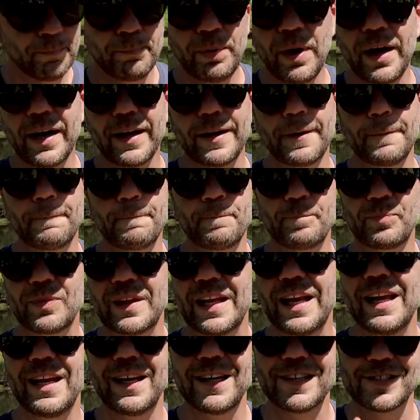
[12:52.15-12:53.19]
But
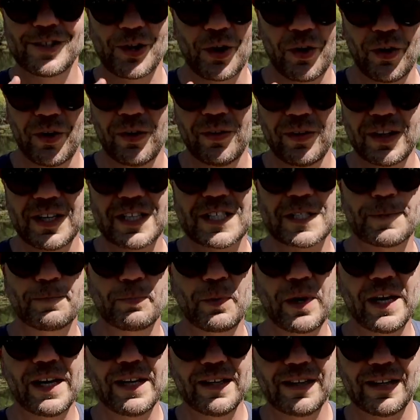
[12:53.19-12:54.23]
it is early
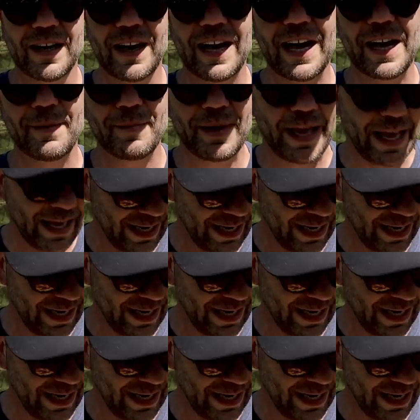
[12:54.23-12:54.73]
springtime,